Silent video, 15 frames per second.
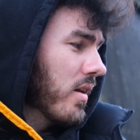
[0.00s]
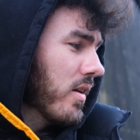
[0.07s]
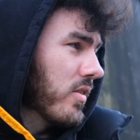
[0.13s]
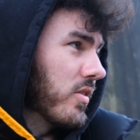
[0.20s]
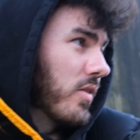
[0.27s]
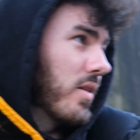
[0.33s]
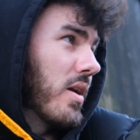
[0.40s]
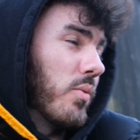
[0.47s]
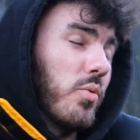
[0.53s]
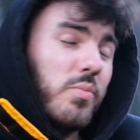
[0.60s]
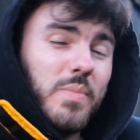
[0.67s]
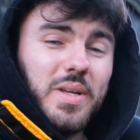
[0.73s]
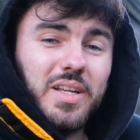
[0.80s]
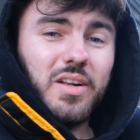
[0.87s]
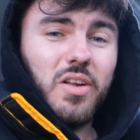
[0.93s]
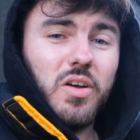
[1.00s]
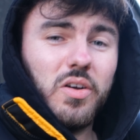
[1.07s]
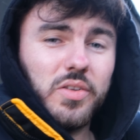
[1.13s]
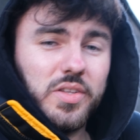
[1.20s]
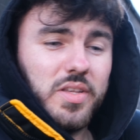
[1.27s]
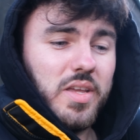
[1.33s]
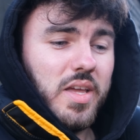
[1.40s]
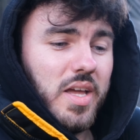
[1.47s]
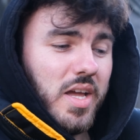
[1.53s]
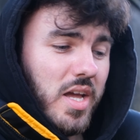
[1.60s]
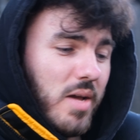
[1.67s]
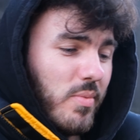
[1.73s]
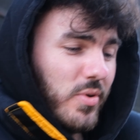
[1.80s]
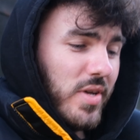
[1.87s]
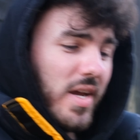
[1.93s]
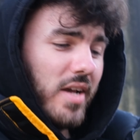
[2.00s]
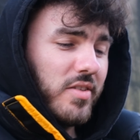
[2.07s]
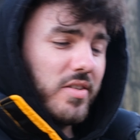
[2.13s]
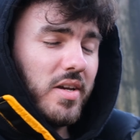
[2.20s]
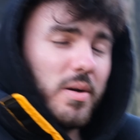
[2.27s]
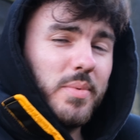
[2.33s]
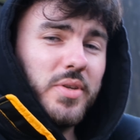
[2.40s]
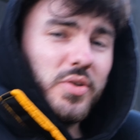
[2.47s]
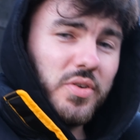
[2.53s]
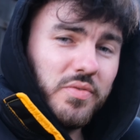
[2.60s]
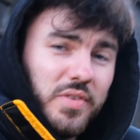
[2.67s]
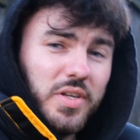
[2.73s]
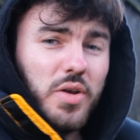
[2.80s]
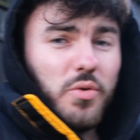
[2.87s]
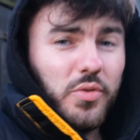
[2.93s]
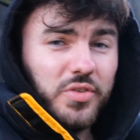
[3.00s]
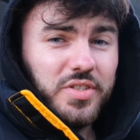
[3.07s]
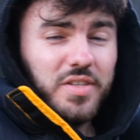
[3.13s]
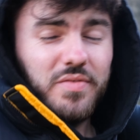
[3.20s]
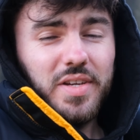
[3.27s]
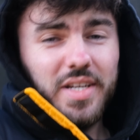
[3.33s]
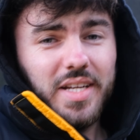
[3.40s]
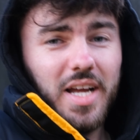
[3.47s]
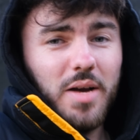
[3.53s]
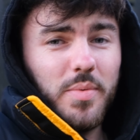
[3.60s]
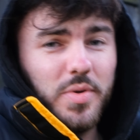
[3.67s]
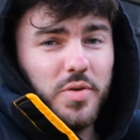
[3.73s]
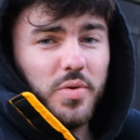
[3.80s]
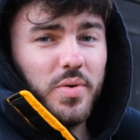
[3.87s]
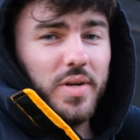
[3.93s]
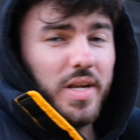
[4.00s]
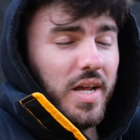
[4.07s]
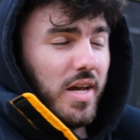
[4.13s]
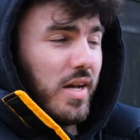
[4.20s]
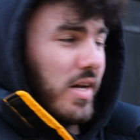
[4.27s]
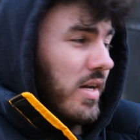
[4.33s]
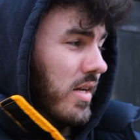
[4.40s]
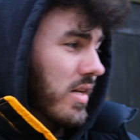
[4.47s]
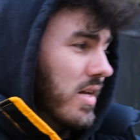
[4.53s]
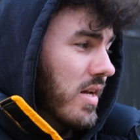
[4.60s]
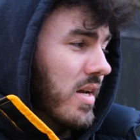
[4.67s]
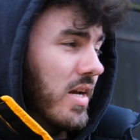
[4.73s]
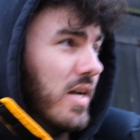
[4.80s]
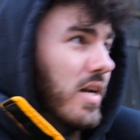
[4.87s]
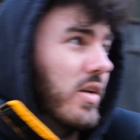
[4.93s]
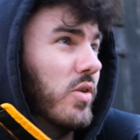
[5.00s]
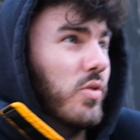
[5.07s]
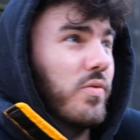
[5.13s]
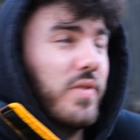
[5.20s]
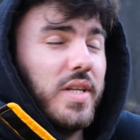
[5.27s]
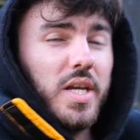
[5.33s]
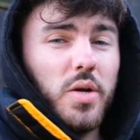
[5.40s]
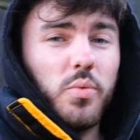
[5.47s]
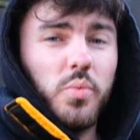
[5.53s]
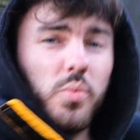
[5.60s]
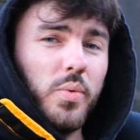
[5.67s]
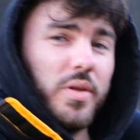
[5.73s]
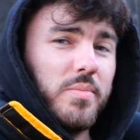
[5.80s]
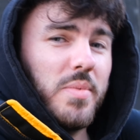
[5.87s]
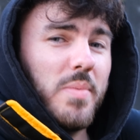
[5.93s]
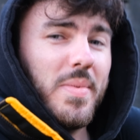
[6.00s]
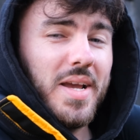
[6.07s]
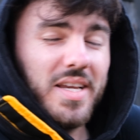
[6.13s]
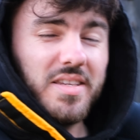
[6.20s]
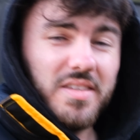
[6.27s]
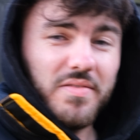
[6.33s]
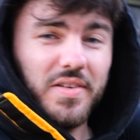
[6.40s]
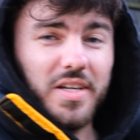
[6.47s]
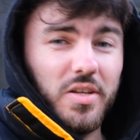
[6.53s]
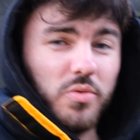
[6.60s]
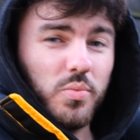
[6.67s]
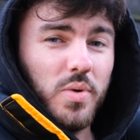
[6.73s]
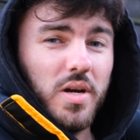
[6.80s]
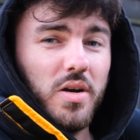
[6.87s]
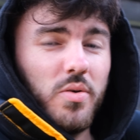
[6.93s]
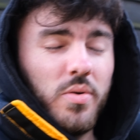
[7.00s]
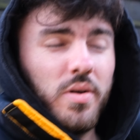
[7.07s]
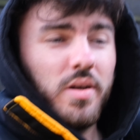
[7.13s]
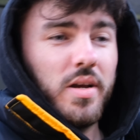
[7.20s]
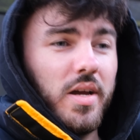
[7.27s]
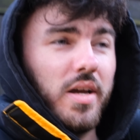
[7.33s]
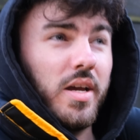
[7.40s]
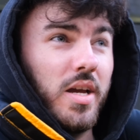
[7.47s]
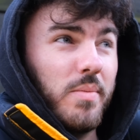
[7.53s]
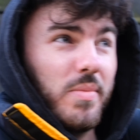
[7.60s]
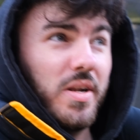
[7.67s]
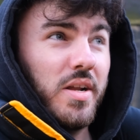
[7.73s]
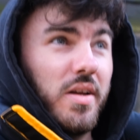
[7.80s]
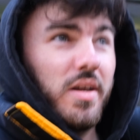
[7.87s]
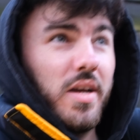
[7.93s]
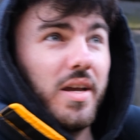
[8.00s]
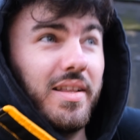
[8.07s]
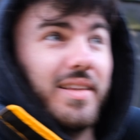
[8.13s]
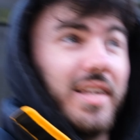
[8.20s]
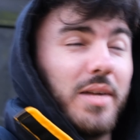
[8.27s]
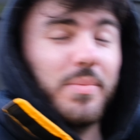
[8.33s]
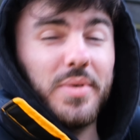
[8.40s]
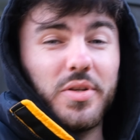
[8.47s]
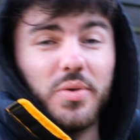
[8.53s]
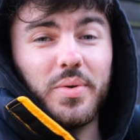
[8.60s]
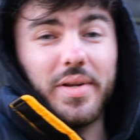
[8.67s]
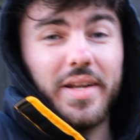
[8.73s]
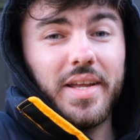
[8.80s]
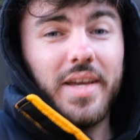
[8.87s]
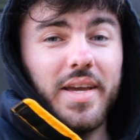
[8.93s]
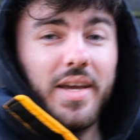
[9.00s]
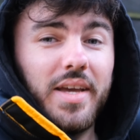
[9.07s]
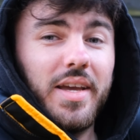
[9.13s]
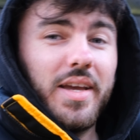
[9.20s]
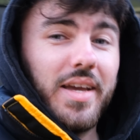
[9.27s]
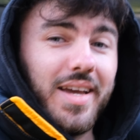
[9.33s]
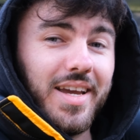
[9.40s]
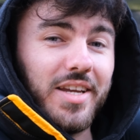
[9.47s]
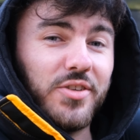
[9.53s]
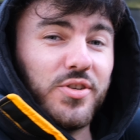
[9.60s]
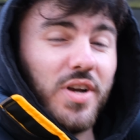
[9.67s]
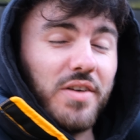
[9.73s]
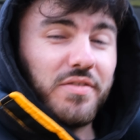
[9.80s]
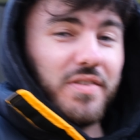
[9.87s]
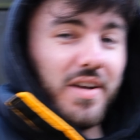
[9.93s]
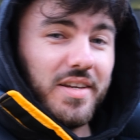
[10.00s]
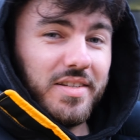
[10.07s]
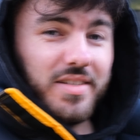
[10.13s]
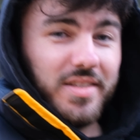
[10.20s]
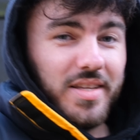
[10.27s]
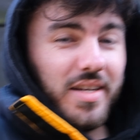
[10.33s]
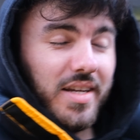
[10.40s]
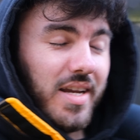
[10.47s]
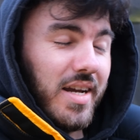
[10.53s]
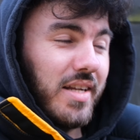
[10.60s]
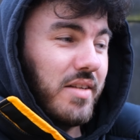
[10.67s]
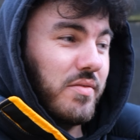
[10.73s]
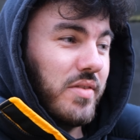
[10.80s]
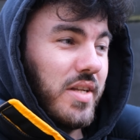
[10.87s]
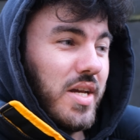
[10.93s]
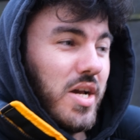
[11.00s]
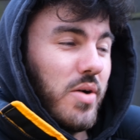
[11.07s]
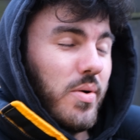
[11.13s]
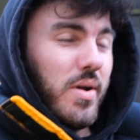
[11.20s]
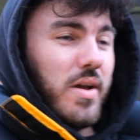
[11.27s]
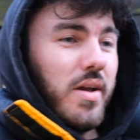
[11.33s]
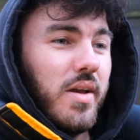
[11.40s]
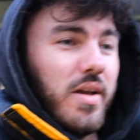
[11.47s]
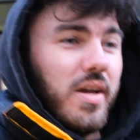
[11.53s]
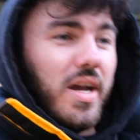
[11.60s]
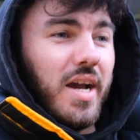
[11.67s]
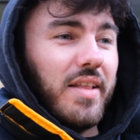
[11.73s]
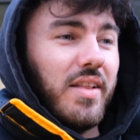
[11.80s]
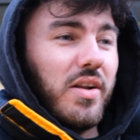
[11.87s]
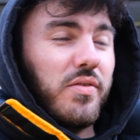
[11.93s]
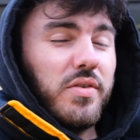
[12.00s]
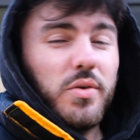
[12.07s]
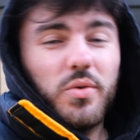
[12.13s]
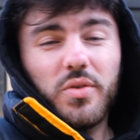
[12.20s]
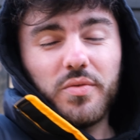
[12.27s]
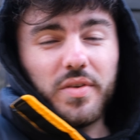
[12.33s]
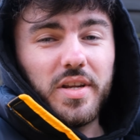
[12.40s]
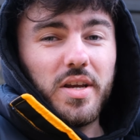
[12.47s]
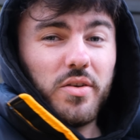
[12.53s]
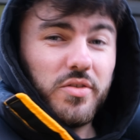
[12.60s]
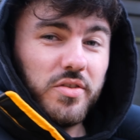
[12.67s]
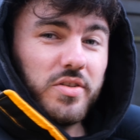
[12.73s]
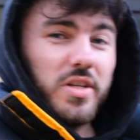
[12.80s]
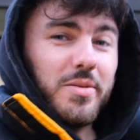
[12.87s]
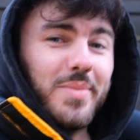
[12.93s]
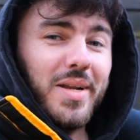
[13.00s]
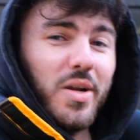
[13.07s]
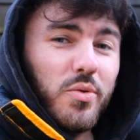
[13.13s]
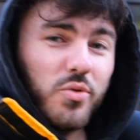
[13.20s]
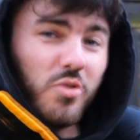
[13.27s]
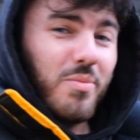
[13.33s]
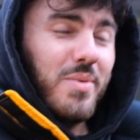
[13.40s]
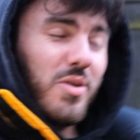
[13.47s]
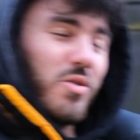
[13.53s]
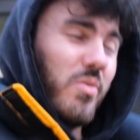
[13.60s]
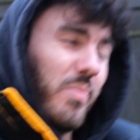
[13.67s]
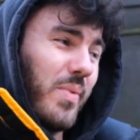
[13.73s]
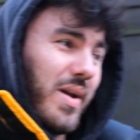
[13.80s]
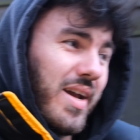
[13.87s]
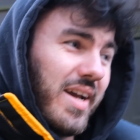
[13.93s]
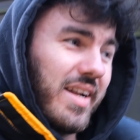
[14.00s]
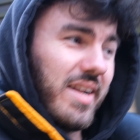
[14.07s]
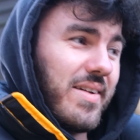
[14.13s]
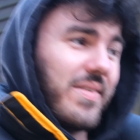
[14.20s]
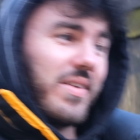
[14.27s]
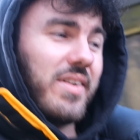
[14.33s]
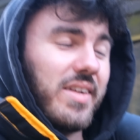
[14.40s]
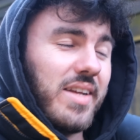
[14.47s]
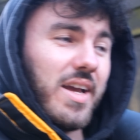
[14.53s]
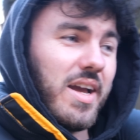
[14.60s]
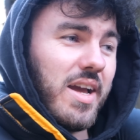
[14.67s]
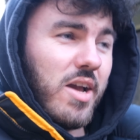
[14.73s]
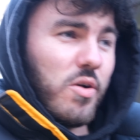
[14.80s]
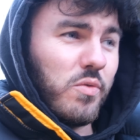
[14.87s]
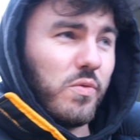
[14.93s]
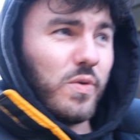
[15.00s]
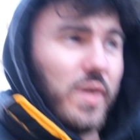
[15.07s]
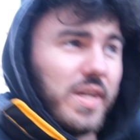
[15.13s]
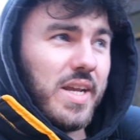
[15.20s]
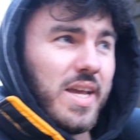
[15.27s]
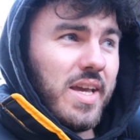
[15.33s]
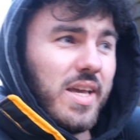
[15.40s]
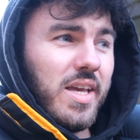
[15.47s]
so yeah, it would mean a lot. Uh, but yeah, so I'll be doing a video on the Civic. I'll be doing uh, another video with my mate Civic as well. Um, and then I'll be doing a Japfest kind of video. And then a few other videos. So there's going to be loads coming up. And I'm going to get, hopefully,